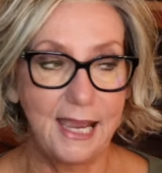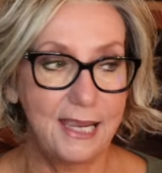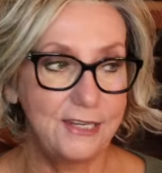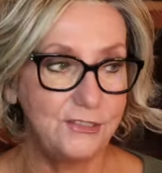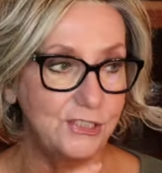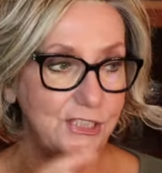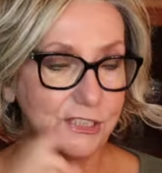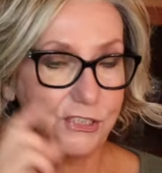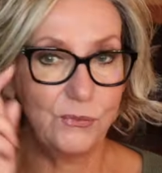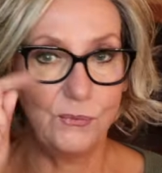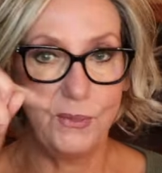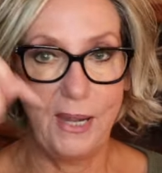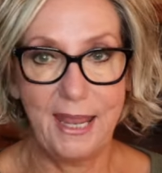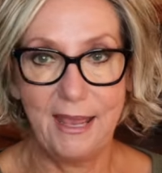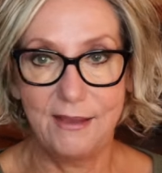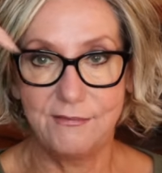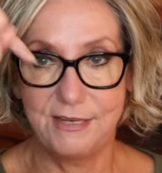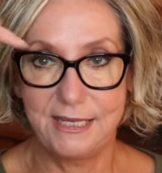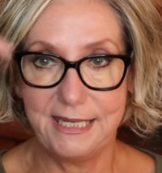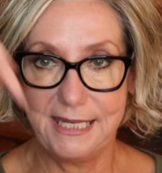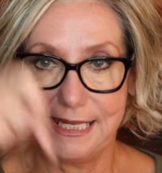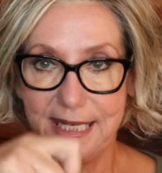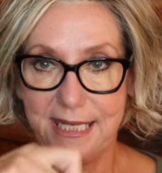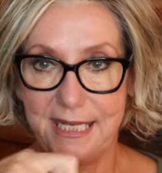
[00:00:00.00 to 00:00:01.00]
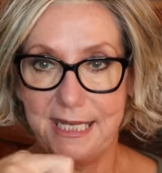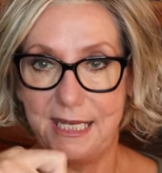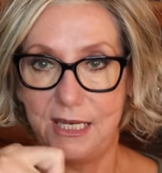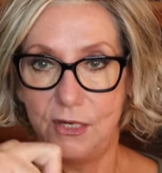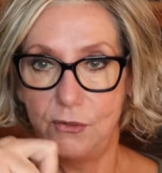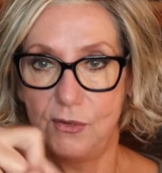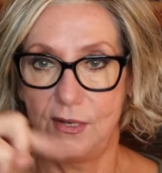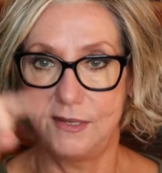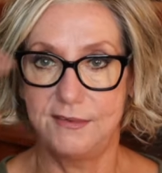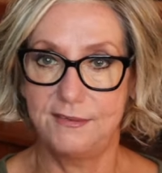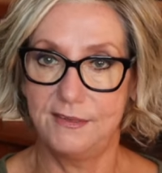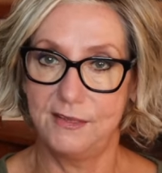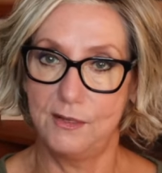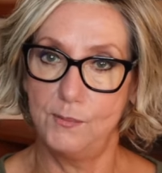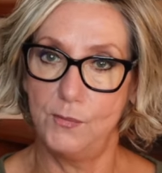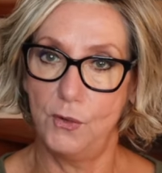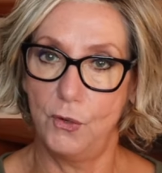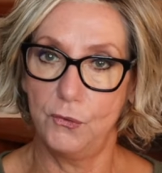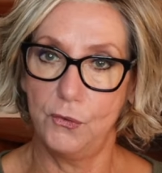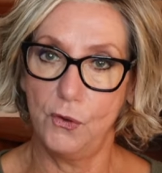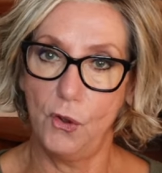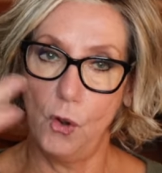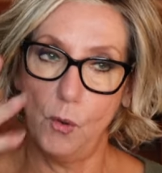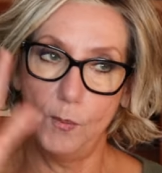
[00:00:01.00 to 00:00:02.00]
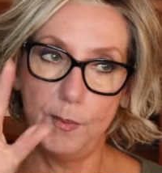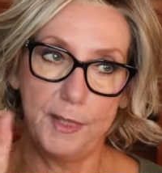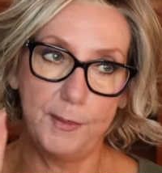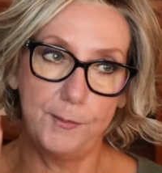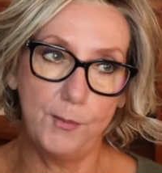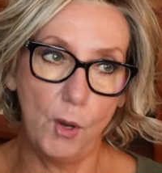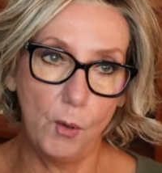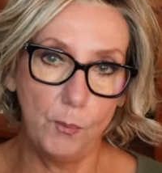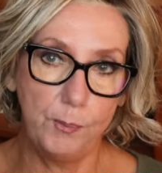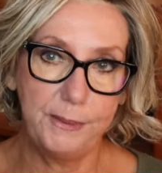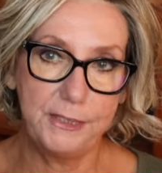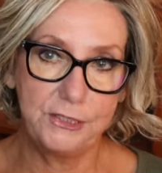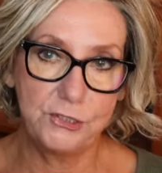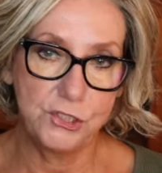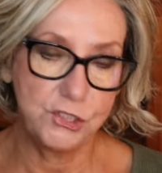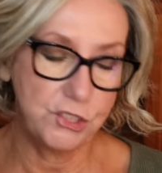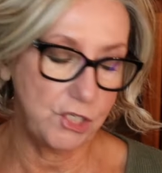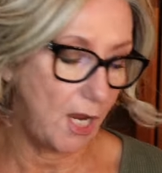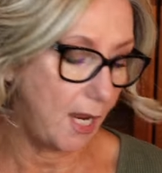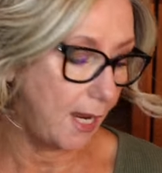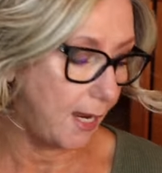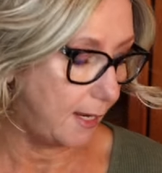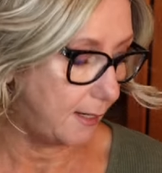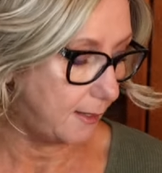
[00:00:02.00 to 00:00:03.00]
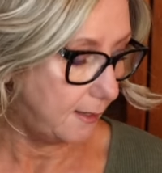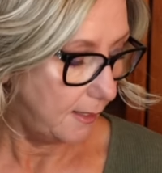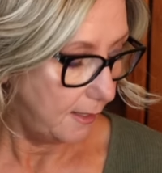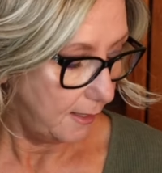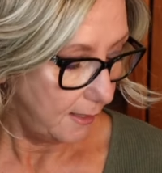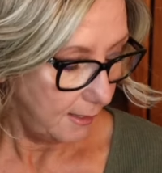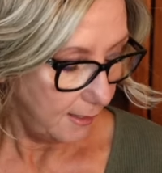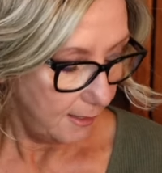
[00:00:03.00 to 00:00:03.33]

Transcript: I just don't have it here. It's in the motorhome, and I'm hoping Jay